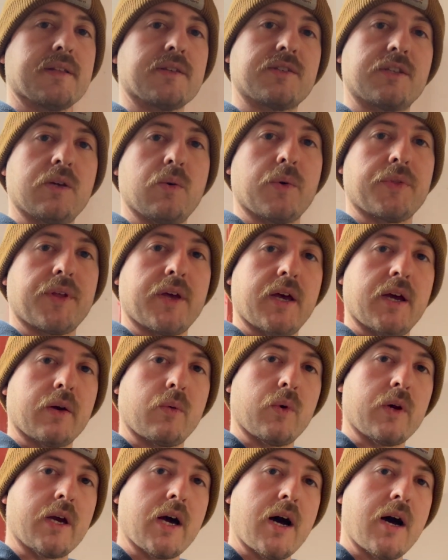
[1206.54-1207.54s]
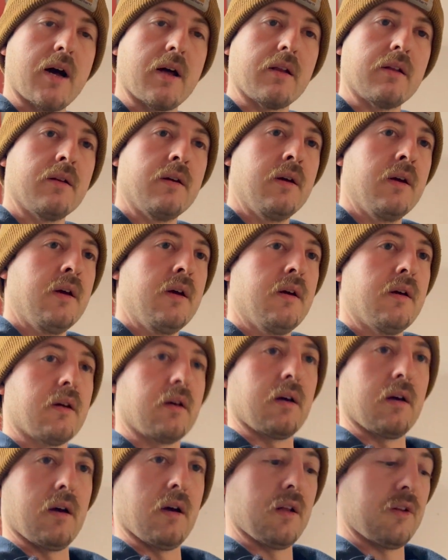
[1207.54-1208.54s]
see what the heck we got.
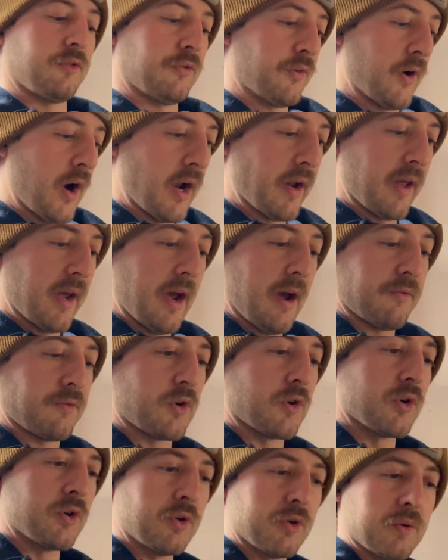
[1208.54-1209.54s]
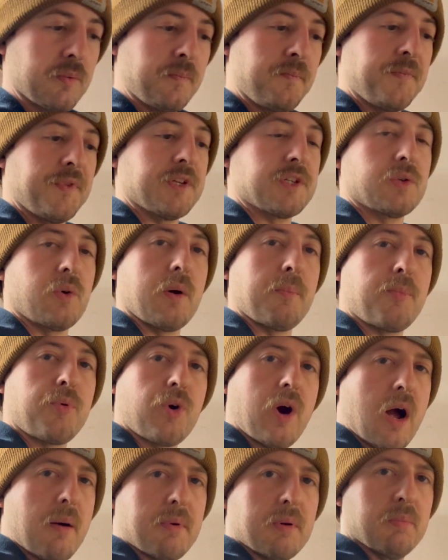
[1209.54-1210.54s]
It's Friday afternoon, so I
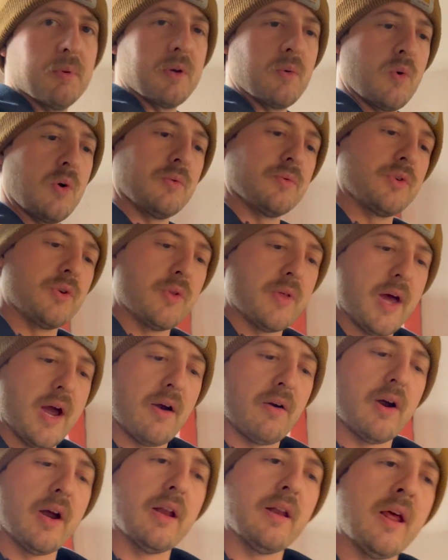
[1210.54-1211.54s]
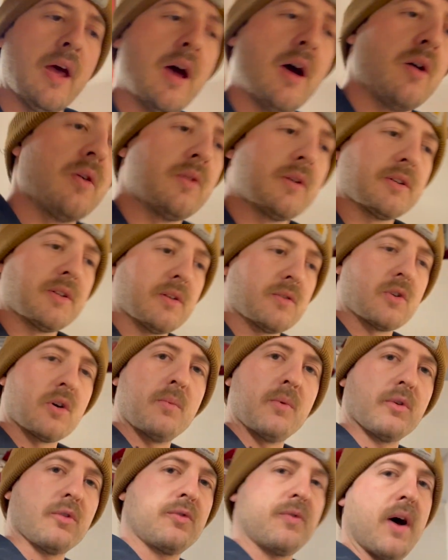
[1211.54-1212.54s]
probably won't do that right now because it's
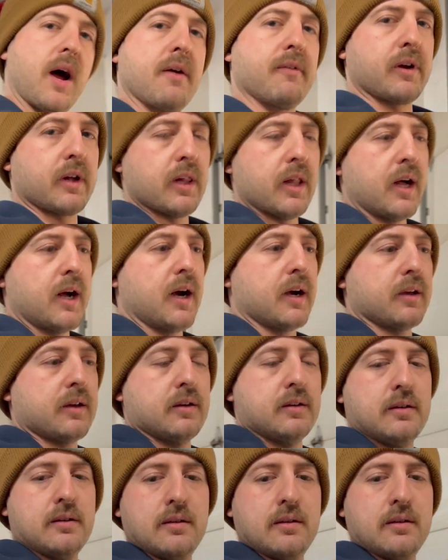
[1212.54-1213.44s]
almost 5 o'clock.